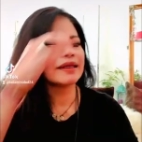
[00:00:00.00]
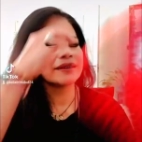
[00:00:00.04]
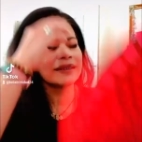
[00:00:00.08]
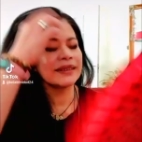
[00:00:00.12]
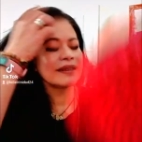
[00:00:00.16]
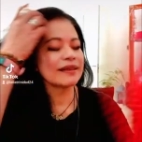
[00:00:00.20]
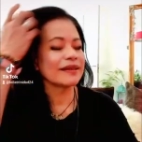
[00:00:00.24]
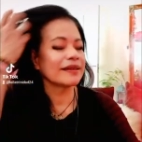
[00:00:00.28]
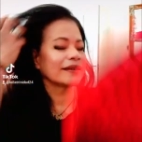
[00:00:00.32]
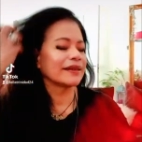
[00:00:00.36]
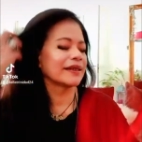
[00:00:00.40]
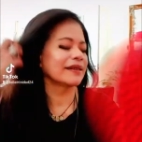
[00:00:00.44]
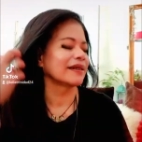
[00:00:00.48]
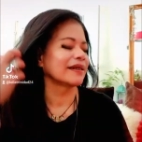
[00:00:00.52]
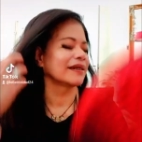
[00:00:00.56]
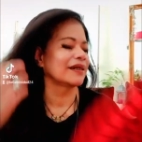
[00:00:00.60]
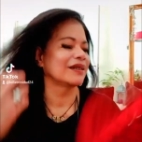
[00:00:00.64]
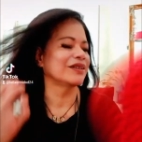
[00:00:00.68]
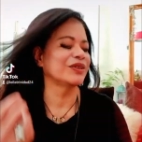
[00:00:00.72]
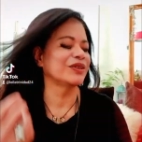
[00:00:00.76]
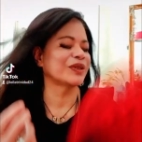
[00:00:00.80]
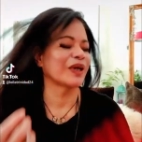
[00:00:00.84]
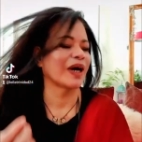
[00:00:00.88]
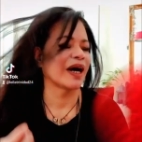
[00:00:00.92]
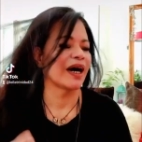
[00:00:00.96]
it
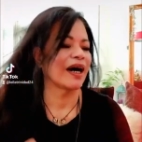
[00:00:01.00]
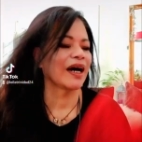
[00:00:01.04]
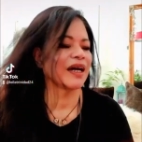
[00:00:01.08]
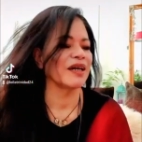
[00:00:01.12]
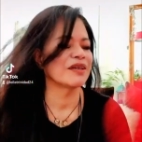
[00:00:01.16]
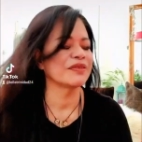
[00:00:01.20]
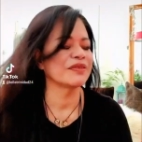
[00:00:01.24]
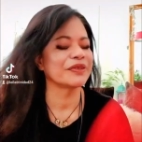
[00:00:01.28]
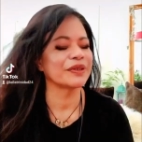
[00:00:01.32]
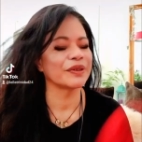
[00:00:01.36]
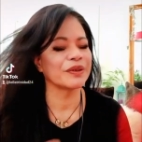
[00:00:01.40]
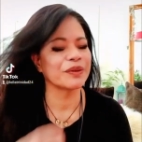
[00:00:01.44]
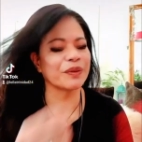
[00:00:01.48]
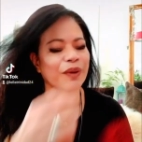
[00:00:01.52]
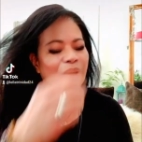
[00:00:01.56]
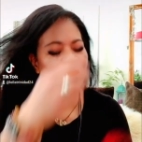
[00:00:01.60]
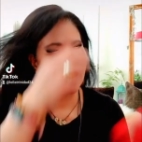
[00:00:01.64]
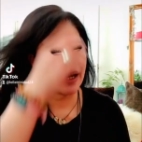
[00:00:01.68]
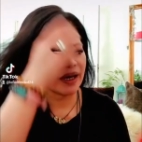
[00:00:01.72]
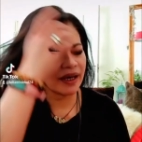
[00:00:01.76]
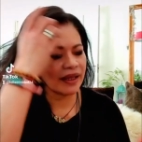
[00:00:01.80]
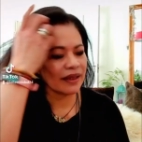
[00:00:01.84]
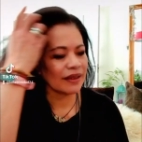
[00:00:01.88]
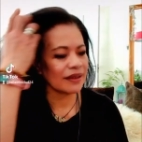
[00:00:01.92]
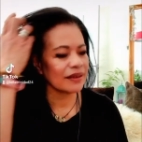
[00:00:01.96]
dry for a
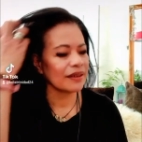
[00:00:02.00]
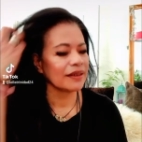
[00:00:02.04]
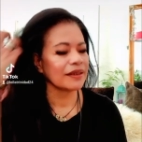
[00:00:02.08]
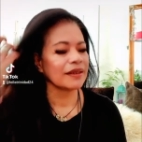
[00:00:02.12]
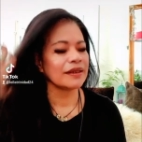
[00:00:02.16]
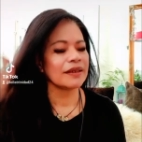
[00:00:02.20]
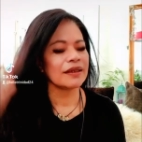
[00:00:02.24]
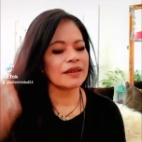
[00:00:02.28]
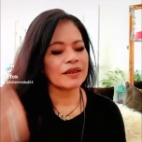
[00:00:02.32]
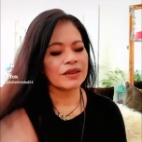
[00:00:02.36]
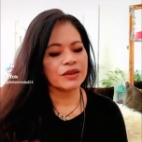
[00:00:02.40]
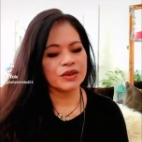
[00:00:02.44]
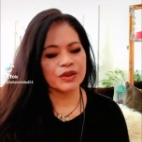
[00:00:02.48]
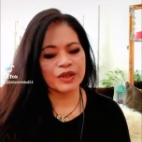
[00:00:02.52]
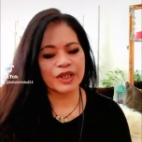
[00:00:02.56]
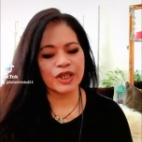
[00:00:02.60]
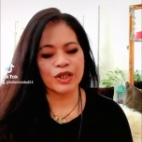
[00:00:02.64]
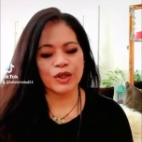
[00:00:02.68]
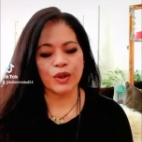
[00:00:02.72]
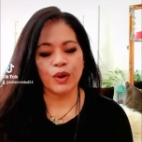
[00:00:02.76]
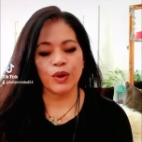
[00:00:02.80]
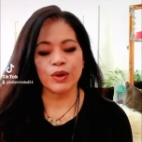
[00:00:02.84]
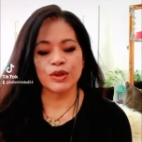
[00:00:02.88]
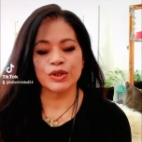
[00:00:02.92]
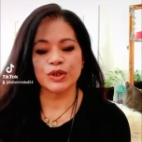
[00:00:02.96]
while. You can
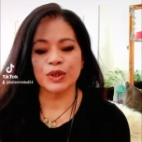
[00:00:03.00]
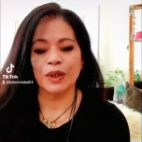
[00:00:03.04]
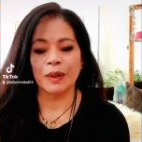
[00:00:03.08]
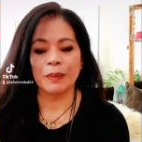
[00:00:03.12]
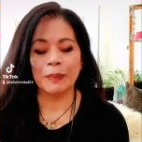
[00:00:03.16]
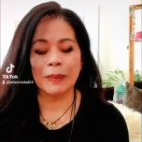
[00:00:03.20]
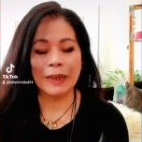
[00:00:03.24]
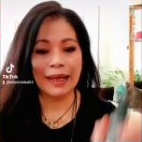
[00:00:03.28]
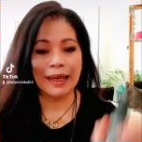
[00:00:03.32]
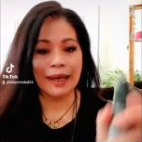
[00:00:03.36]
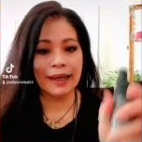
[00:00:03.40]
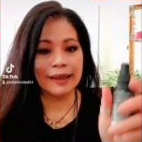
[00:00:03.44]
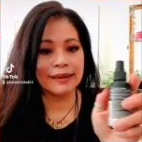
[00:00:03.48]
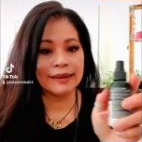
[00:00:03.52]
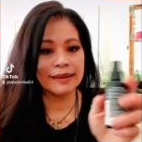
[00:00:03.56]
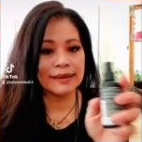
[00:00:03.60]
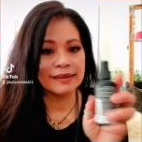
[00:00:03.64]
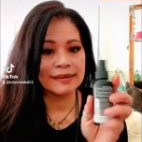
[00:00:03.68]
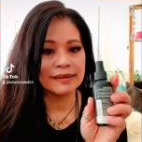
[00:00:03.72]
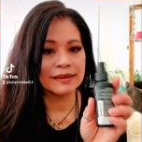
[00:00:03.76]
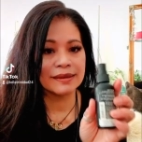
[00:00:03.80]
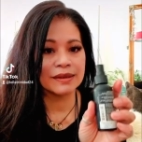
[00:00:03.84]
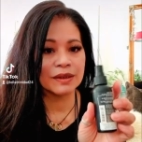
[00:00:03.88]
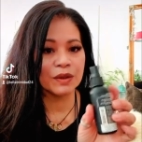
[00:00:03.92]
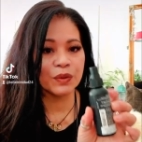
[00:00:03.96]
also apply
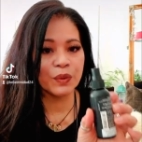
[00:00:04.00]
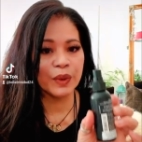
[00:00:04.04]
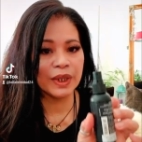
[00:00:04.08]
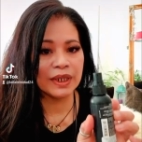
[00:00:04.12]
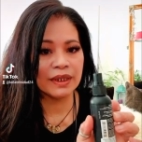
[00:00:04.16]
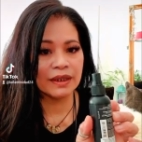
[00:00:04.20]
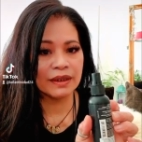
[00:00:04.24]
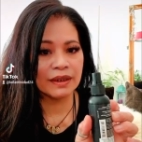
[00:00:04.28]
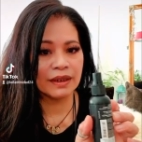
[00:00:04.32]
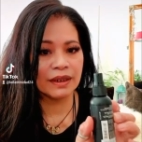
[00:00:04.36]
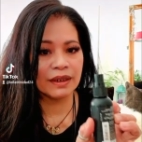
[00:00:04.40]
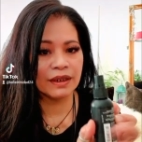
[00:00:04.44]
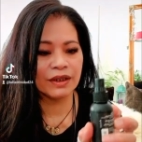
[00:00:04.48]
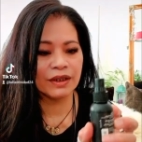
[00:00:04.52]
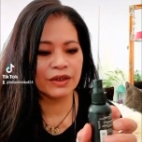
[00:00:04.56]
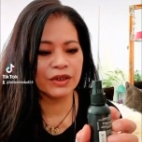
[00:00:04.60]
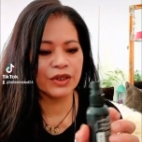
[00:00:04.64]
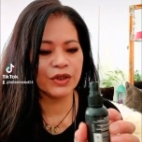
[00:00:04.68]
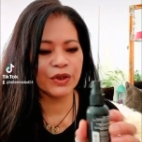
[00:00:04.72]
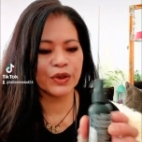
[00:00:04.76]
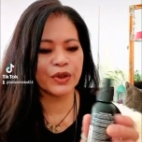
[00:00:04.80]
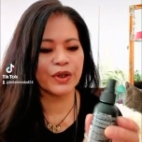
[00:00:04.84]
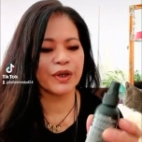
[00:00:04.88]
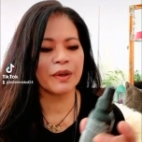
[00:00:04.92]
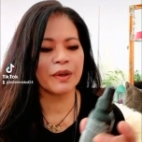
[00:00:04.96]
this with
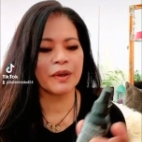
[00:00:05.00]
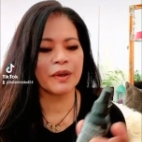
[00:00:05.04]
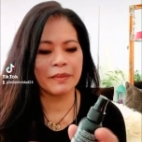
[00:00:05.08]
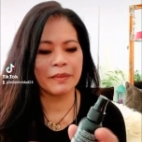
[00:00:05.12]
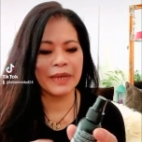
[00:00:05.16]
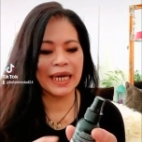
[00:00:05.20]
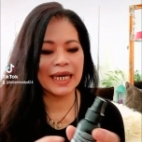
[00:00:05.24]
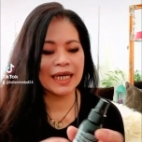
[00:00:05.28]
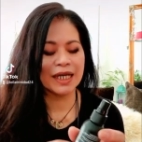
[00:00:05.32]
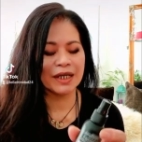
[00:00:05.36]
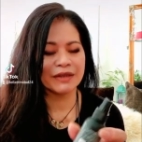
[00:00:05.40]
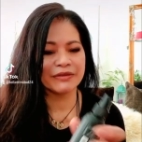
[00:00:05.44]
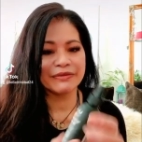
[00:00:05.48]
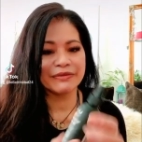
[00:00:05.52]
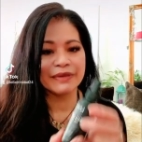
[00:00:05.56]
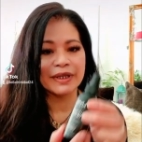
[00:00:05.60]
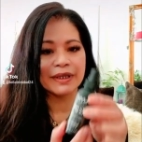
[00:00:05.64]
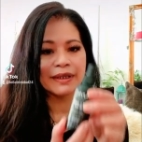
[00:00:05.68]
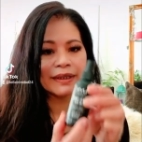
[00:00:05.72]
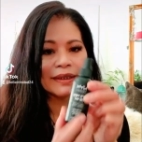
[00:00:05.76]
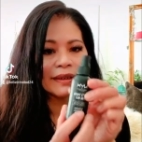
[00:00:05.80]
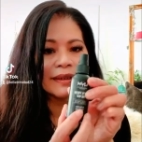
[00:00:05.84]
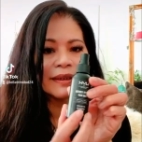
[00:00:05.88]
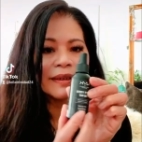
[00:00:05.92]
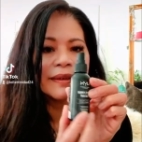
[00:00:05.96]
your makeup
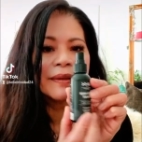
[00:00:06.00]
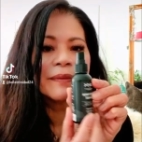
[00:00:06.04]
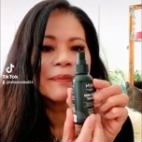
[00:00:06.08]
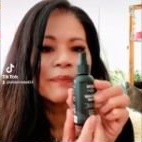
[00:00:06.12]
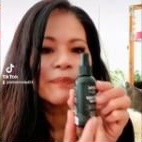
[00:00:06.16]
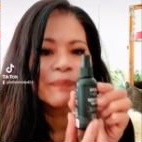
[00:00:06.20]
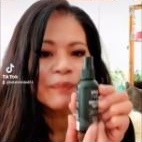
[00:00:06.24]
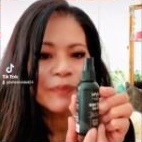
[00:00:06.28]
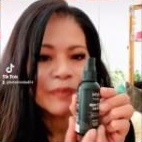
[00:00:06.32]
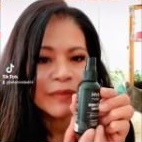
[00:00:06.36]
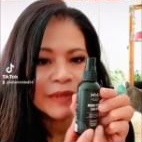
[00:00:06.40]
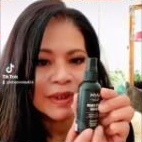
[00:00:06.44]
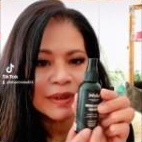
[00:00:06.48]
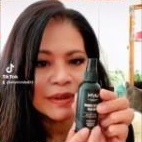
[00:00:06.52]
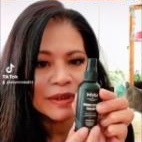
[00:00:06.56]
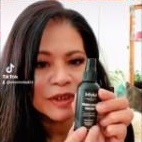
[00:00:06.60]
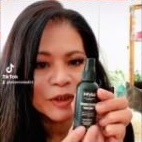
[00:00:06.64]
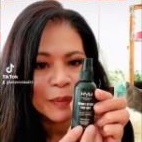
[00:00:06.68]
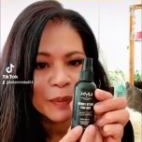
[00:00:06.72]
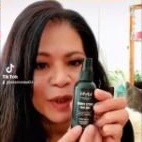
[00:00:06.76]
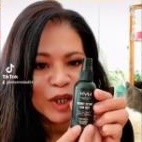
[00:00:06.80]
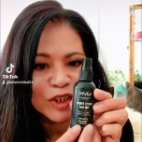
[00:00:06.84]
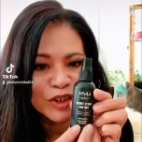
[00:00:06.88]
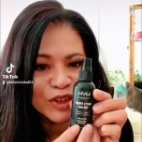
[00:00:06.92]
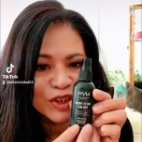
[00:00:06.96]

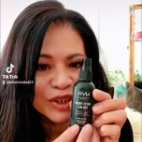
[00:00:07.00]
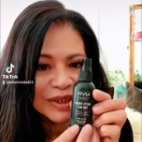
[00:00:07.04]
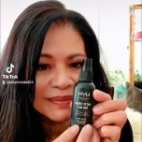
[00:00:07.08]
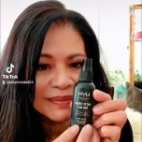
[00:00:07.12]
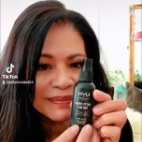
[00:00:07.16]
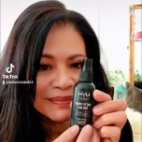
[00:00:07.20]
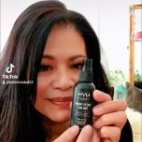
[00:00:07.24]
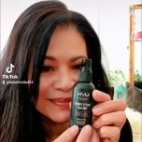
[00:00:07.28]
sponge.